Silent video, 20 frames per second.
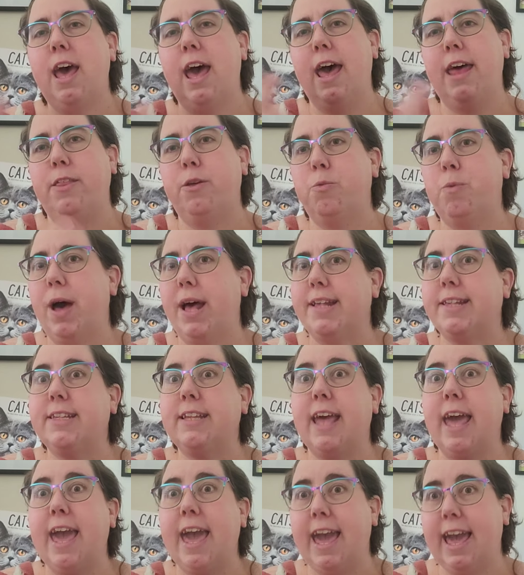And the West
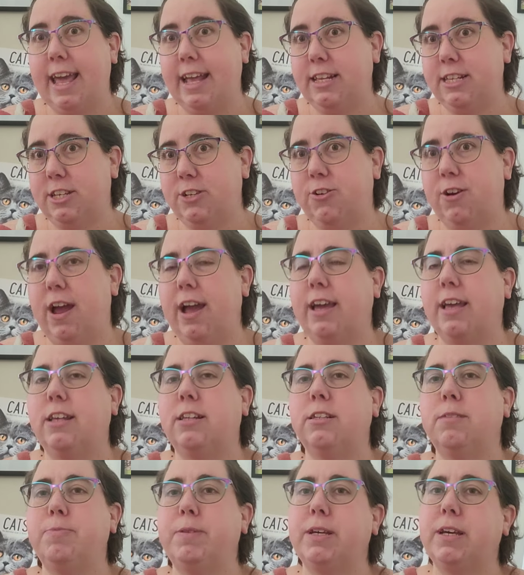hates
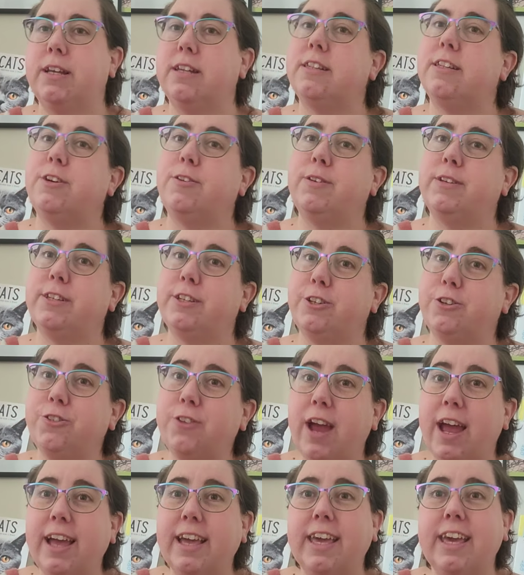dragons because there was this
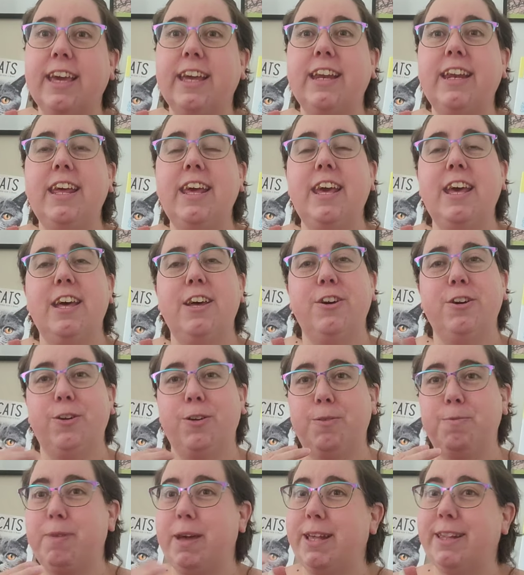dragon
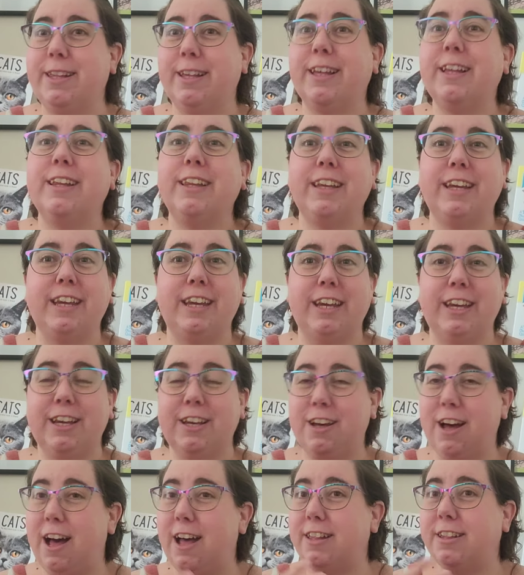who basically
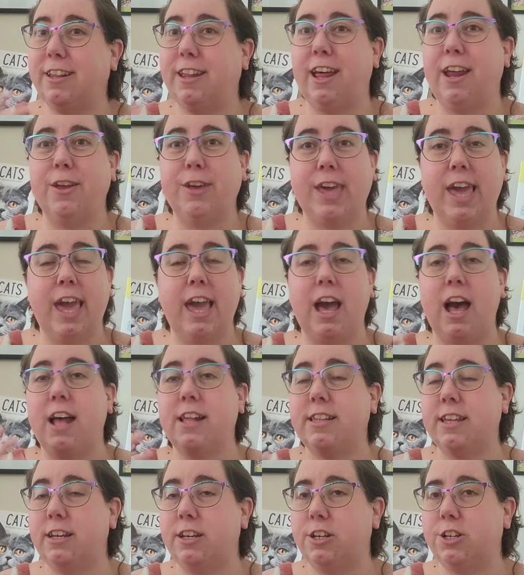caused a lot of
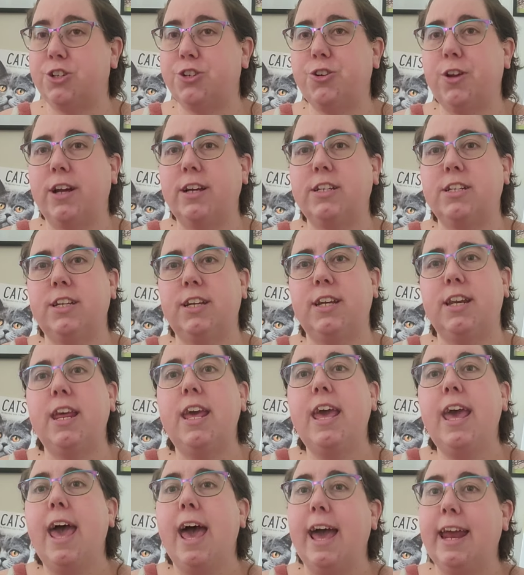chaos and destruction,
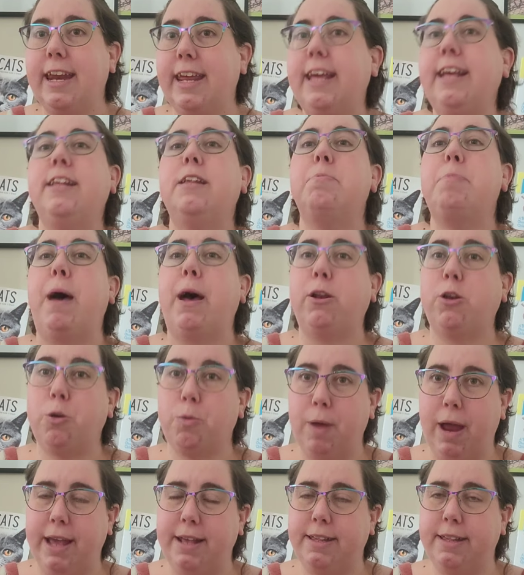and he's about to
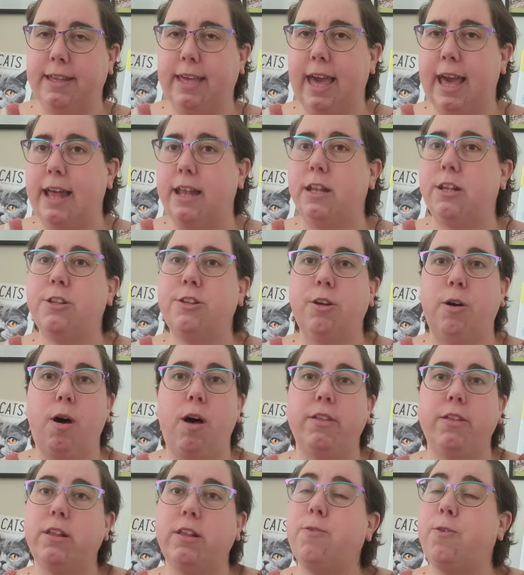rise again, so
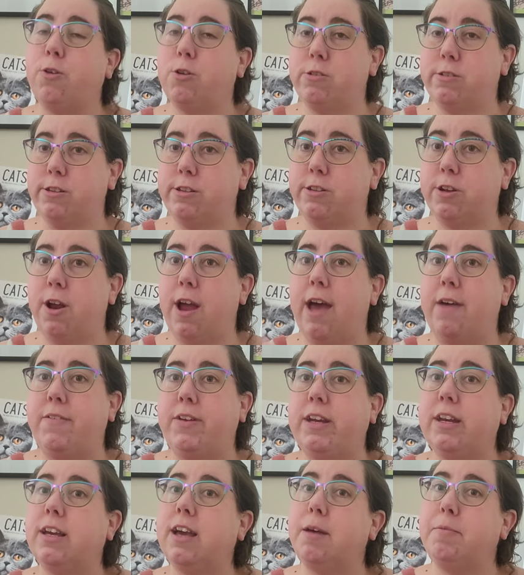all these forces are
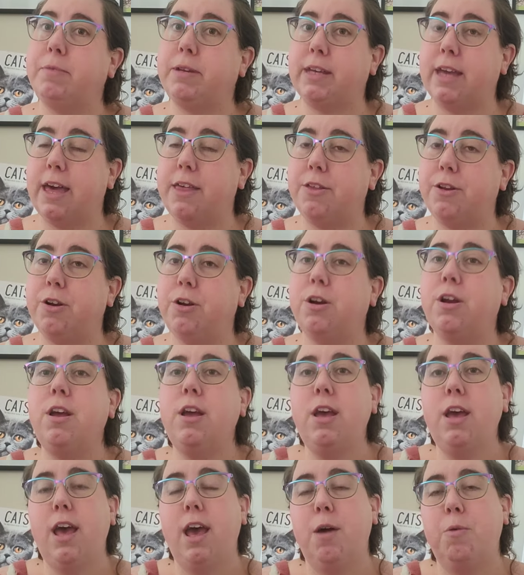having to come together
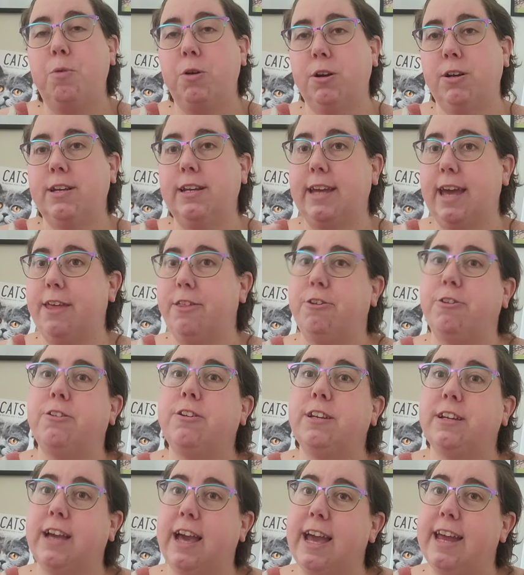and work together
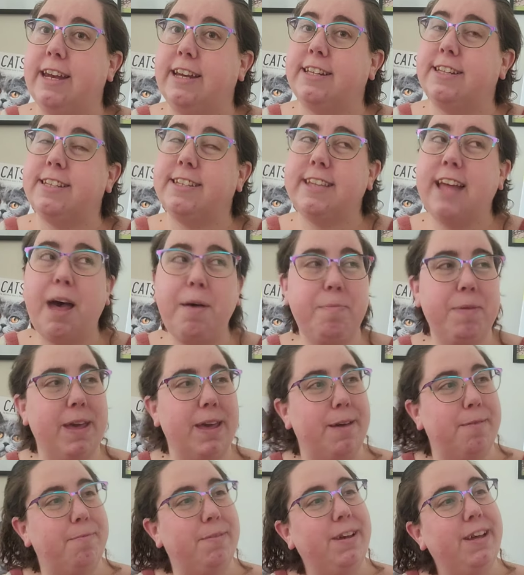to kind of stop
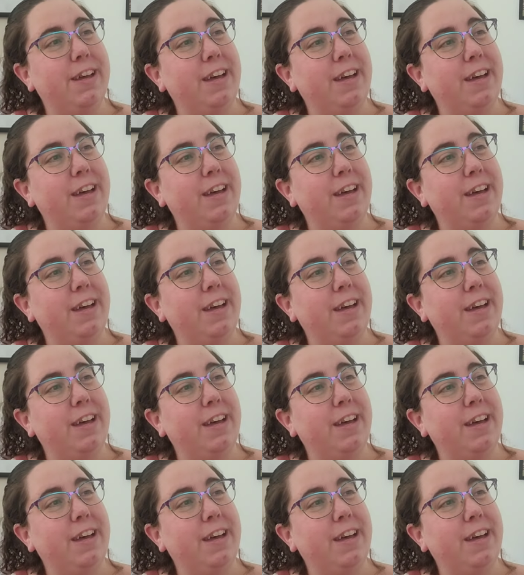him.